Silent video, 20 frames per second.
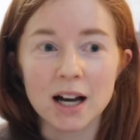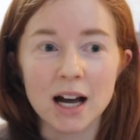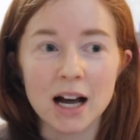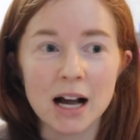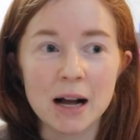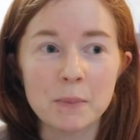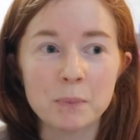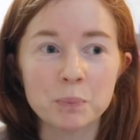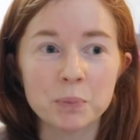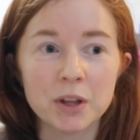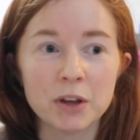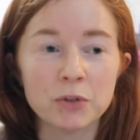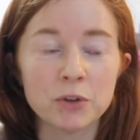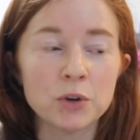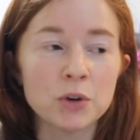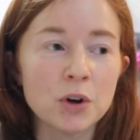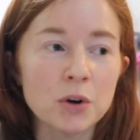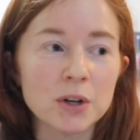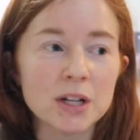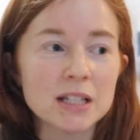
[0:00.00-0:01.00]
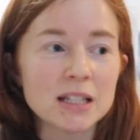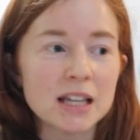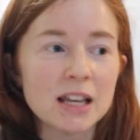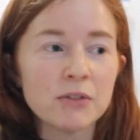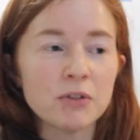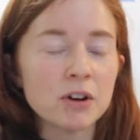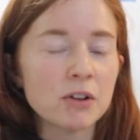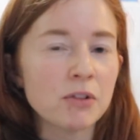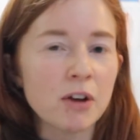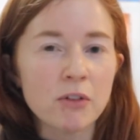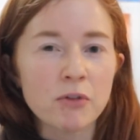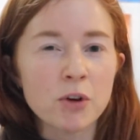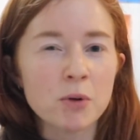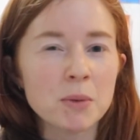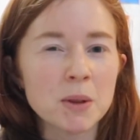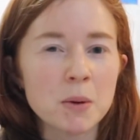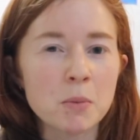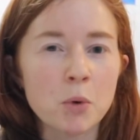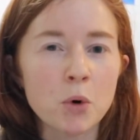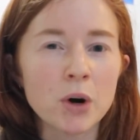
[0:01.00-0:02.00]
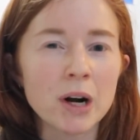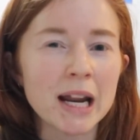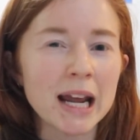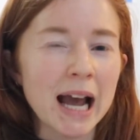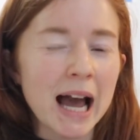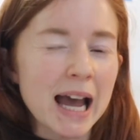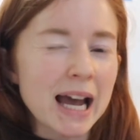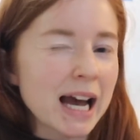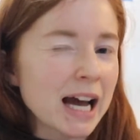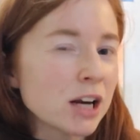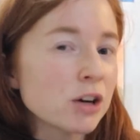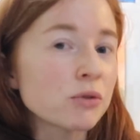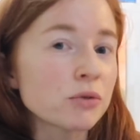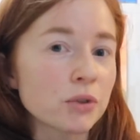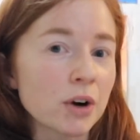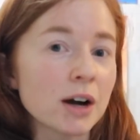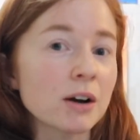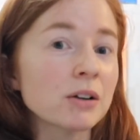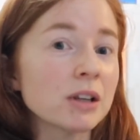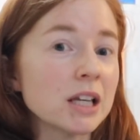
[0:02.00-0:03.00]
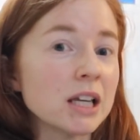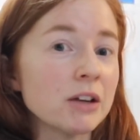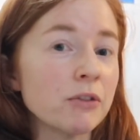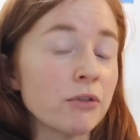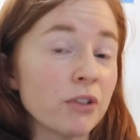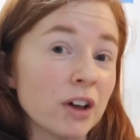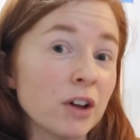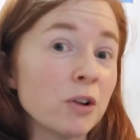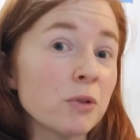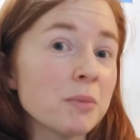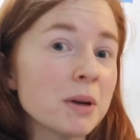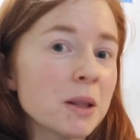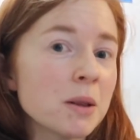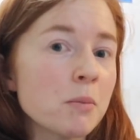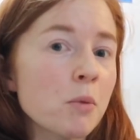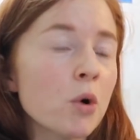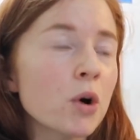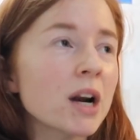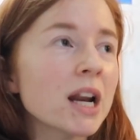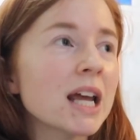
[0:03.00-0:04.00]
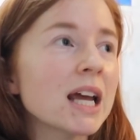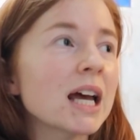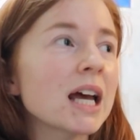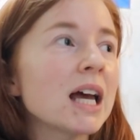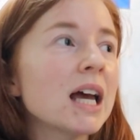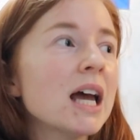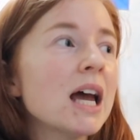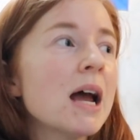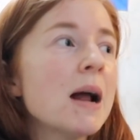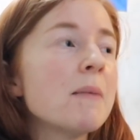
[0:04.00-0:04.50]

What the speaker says: If you notice, even if I film in the morning, I kind of rarely film in the morning